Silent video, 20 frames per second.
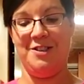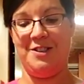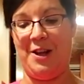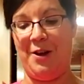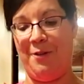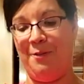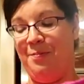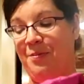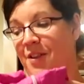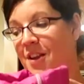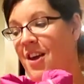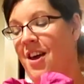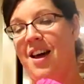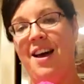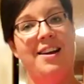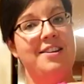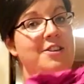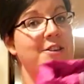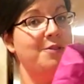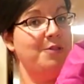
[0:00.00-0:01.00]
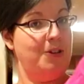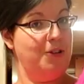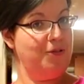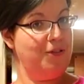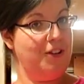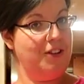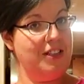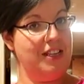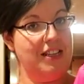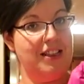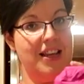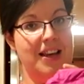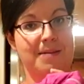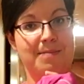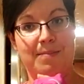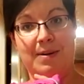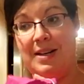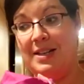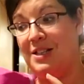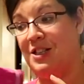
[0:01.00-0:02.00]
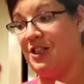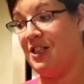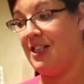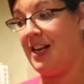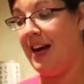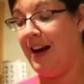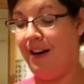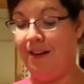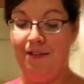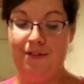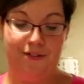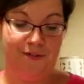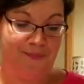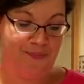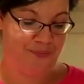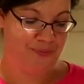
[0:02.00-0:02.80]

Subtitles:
So don't know if I'll need that, but it's good to have.